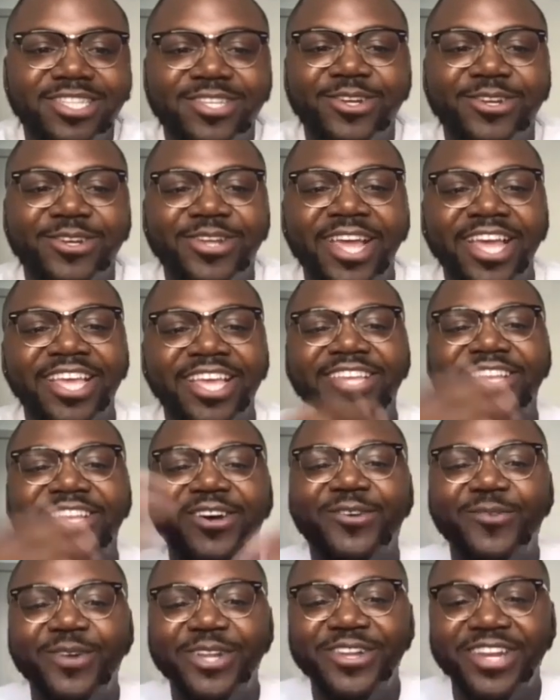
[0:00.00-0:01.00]
You're, you
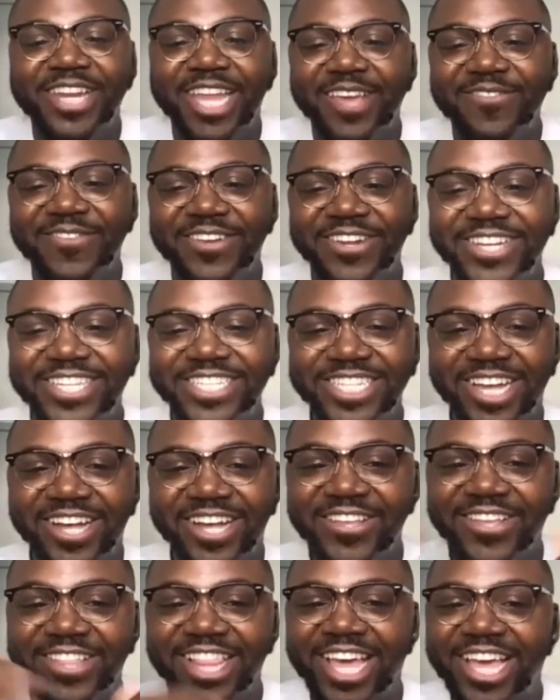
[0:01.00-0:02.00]
know, when you're an immigrant
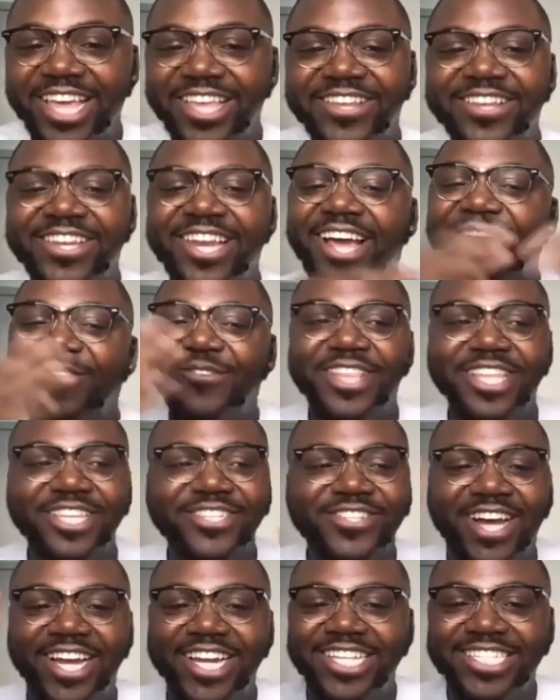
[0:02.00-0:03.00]
child, you're like, you're not really
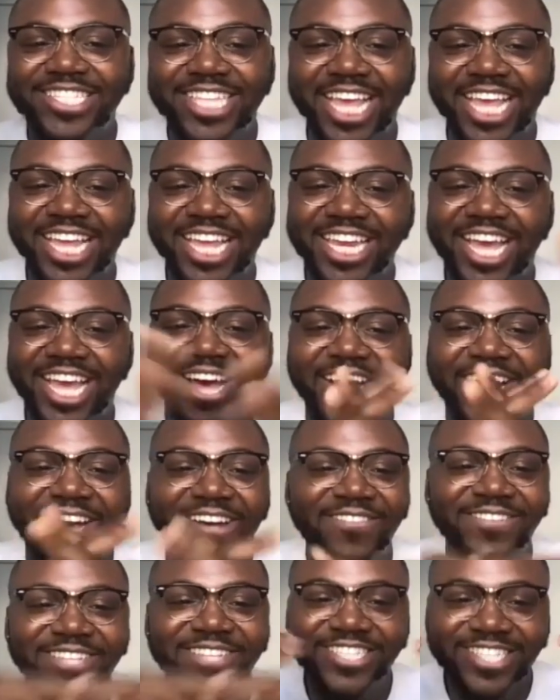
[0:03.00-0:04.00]
trying to stand out.
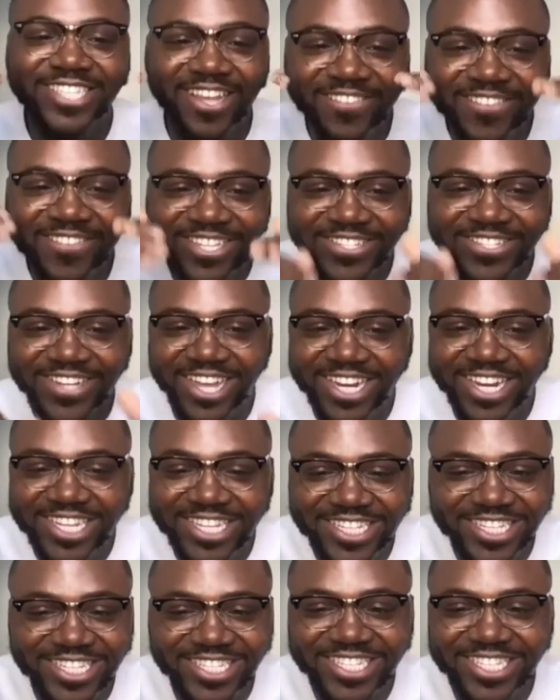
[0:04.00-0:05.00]
I'm just, I'm just trying to
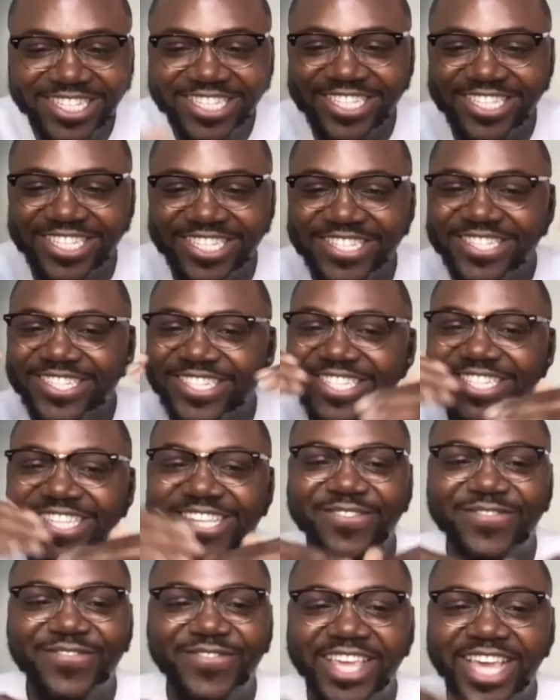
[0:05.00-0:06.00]
just, just,
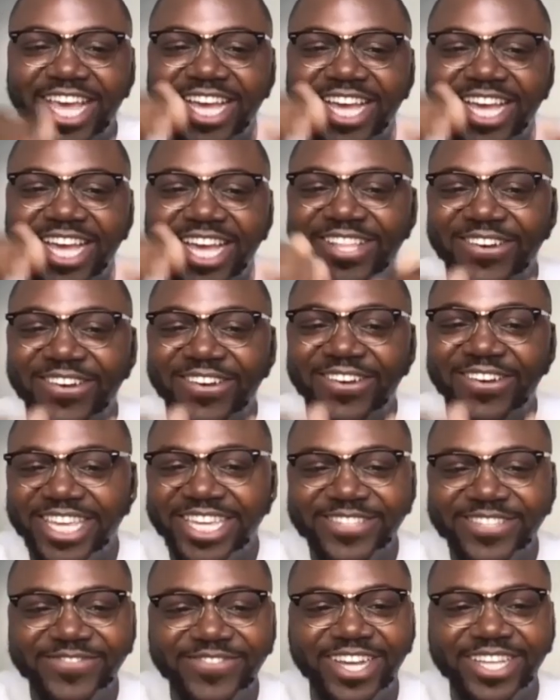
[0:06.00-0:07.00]
just be as low
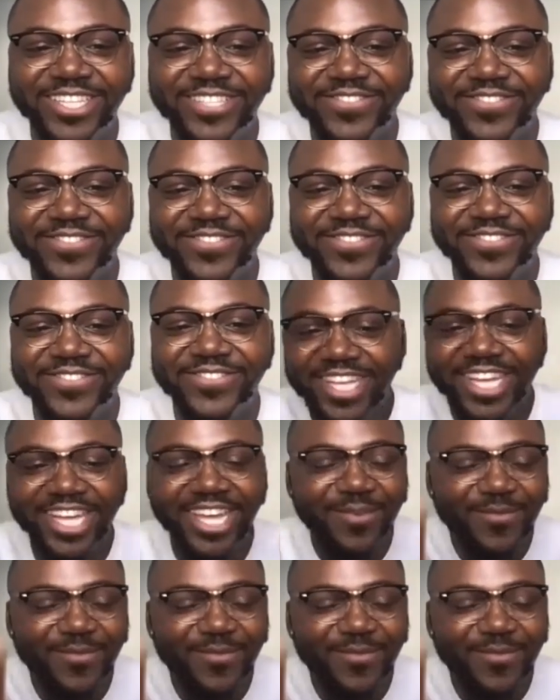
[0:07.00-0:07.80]
key as possible.